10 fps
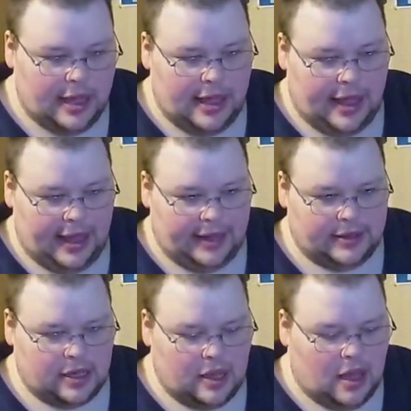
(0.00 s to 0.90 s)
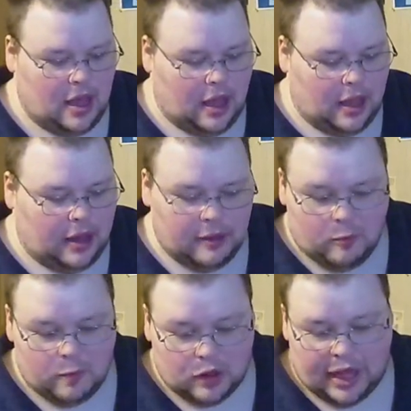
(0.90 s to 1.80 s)
And uh,
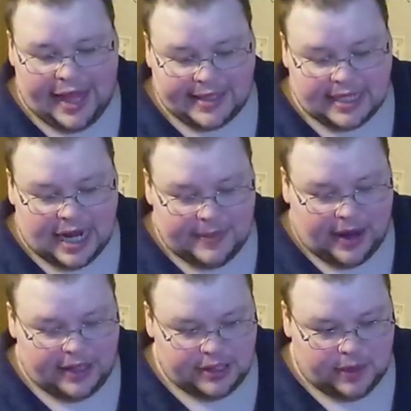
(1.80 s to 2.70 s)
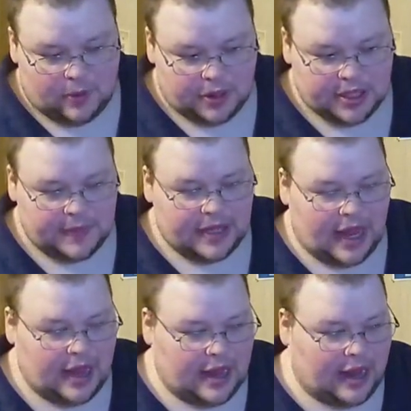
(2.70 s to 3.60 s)
the last time I jailbroke something,
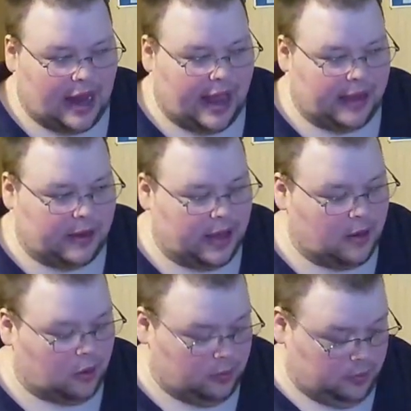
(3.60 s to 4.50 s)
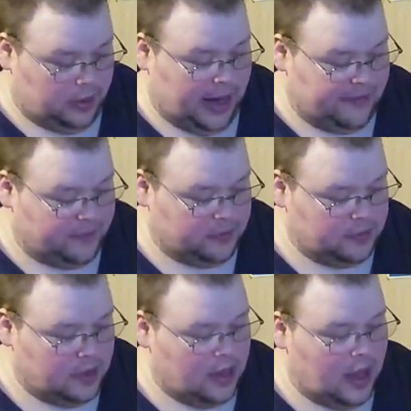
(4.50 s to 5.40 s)
I or an iPhone,
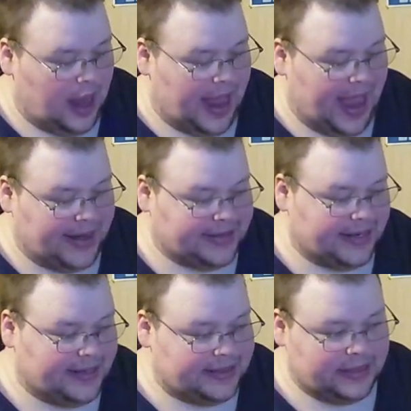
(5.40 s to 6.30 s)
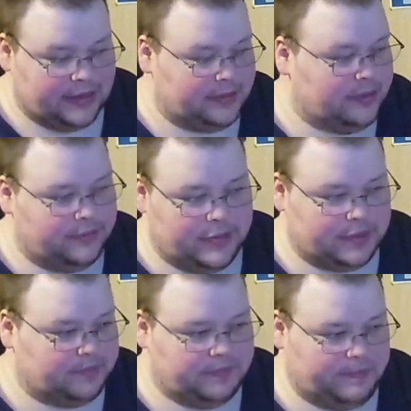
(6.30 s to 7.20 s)
I had a tendency to just
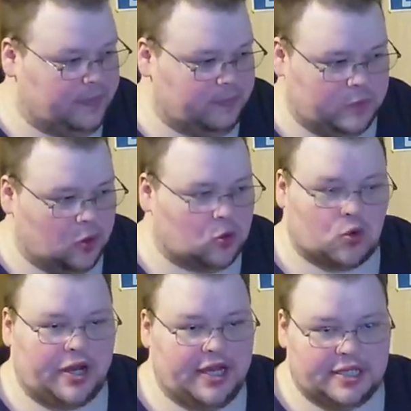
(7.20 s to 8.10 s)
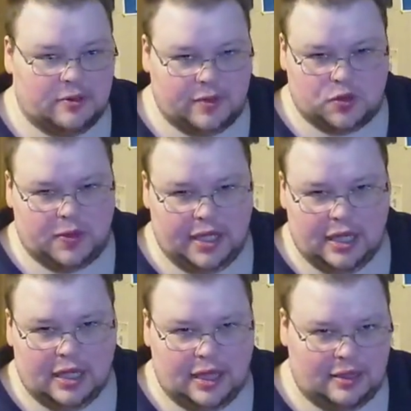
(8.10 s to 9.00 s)
go crazy with tweaking
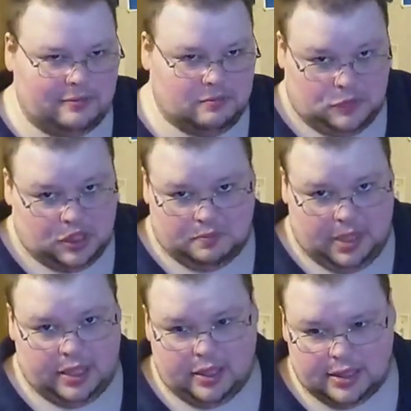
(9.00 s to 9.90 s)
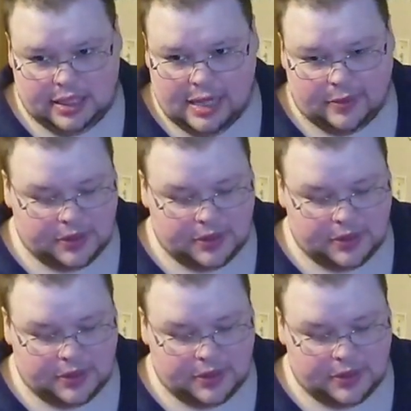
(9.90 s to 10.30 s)
it and just made it unstable.